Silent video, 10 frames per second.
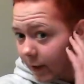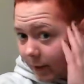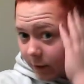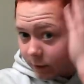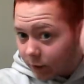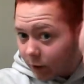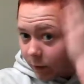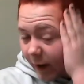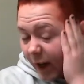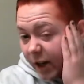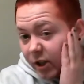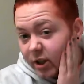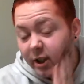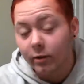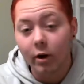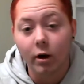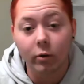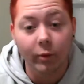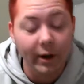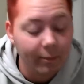I don't know. I kind of just did it on a
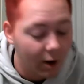whim.